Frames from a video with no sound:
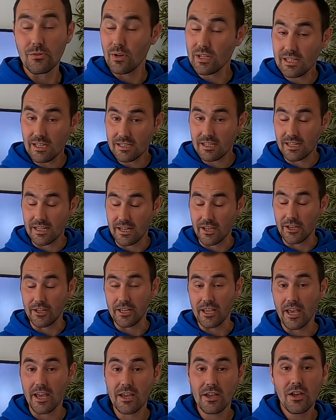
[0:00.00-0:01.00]
So as I said
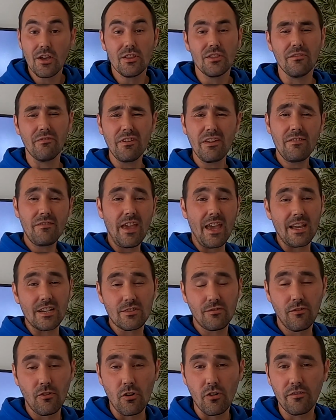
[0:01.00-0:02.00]
earlier, the
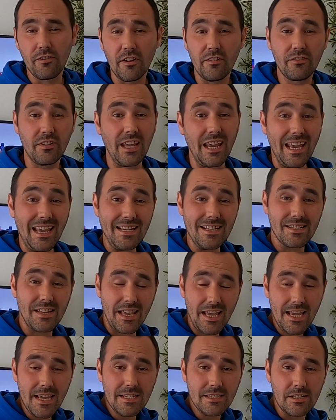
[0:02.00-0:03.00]
VVX450
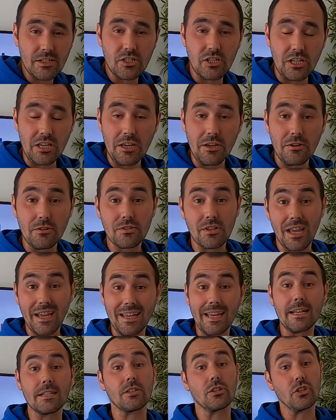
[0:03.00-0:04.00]
is easy to use
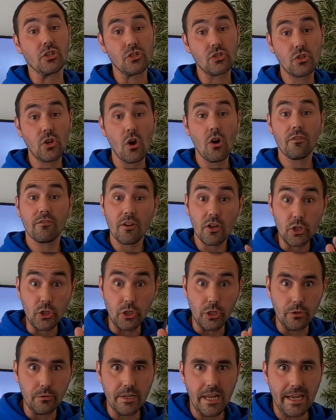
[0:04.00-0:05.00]
and gets the stuff
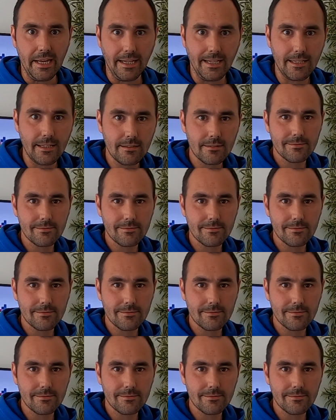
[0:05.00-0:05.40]
you need.